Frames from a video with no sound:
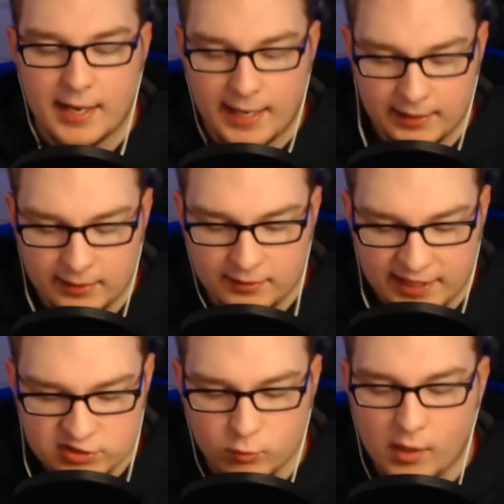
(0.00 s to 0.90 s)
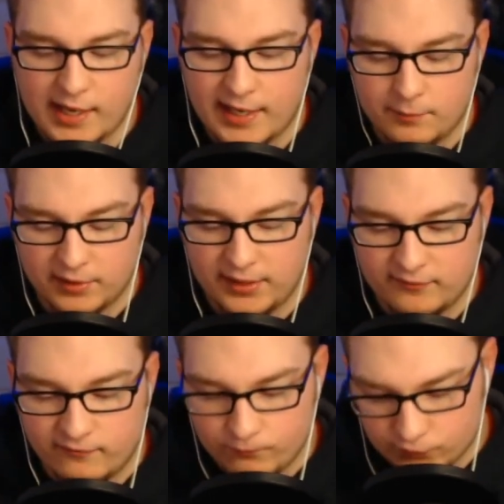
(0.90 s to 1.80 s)
And that's why I
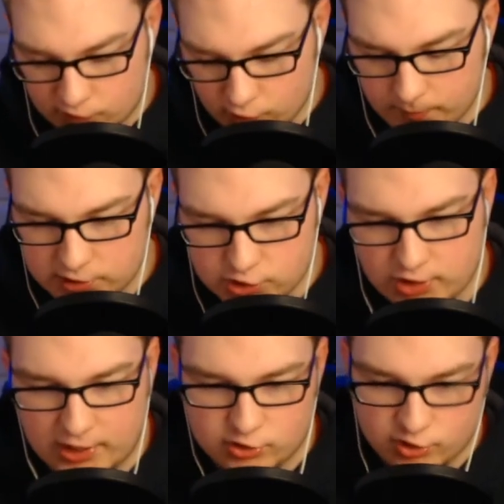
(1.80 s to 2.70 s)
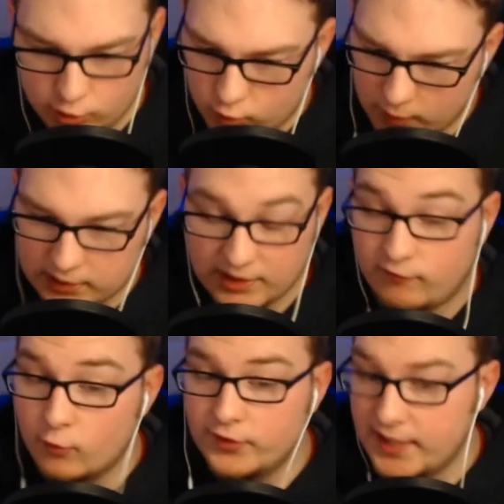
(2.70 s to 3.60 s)
believe too much change too quickly
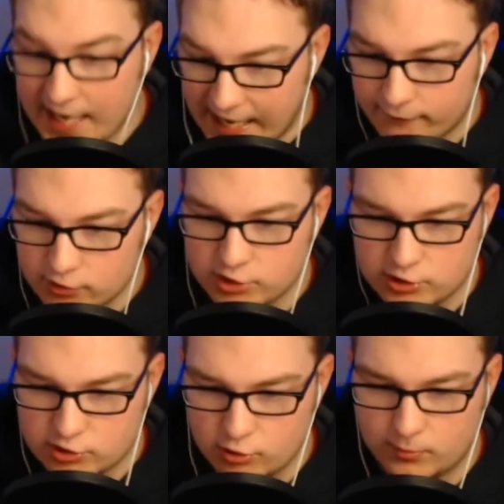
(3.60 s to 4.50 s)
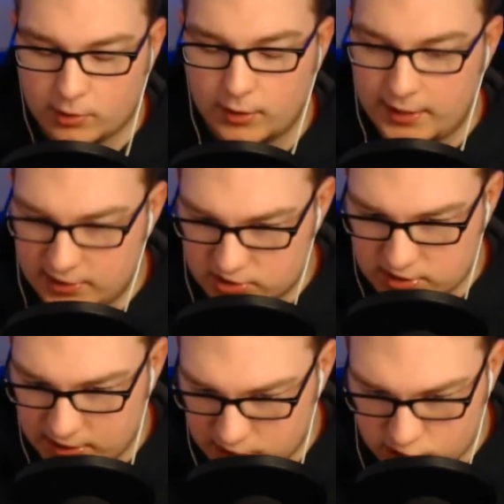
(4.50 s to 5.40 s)
for the average consumer
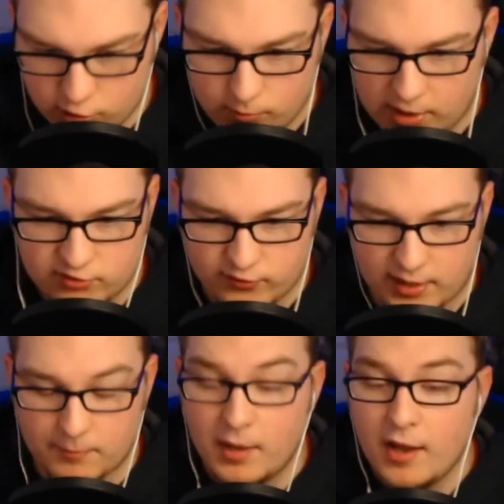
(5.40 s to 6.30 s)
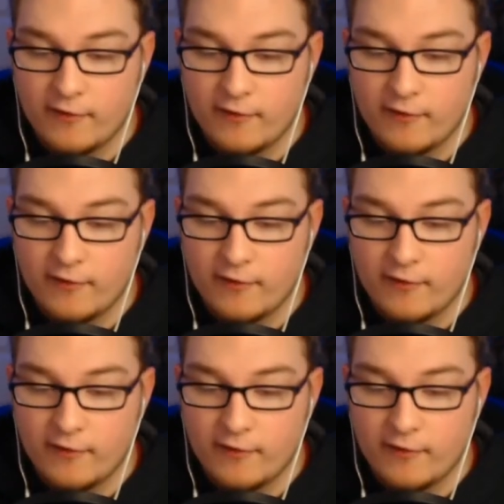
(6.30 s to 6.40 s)
is too much for them.